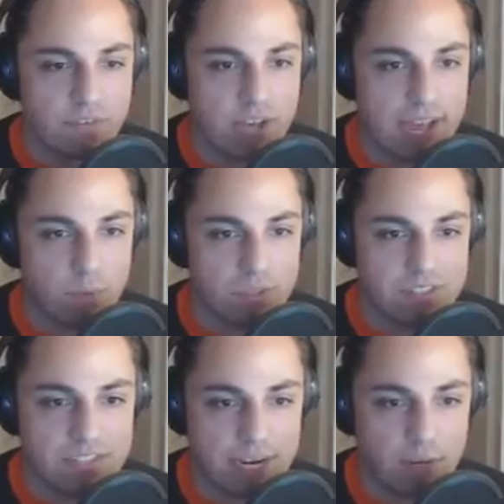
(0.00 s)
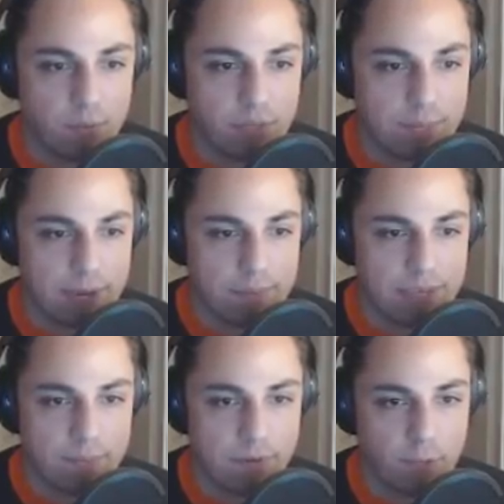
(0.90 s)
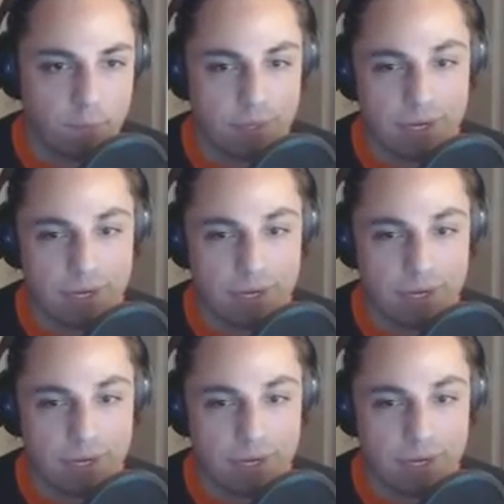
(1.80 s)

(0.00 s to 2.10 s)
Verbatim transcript: Gott wasn't terrible. He might be another player I